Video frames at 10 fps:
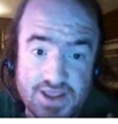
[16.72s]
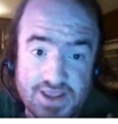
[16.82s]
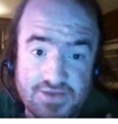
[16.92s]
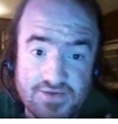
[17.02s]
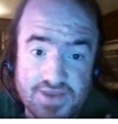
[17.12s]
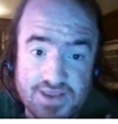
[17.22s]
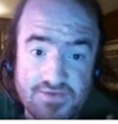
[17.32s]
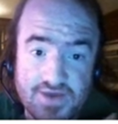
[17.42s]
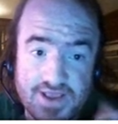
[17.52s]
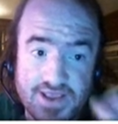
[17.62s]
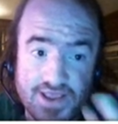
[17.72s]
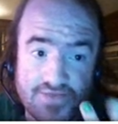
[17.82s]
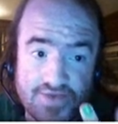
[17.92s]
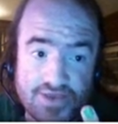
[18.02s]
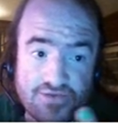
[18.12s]
So let's into this
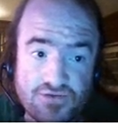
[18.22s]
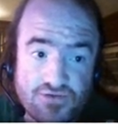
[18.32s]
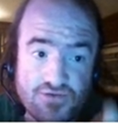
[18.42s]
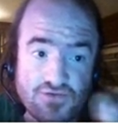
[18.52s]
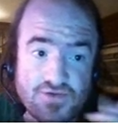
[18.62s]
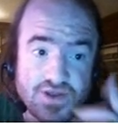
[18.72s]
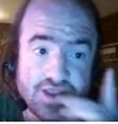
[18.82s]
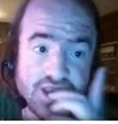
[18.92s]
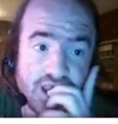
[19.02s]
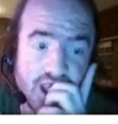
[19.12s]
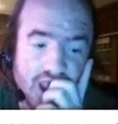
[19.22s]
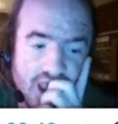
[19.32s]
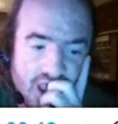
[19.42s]
section in week 2 1.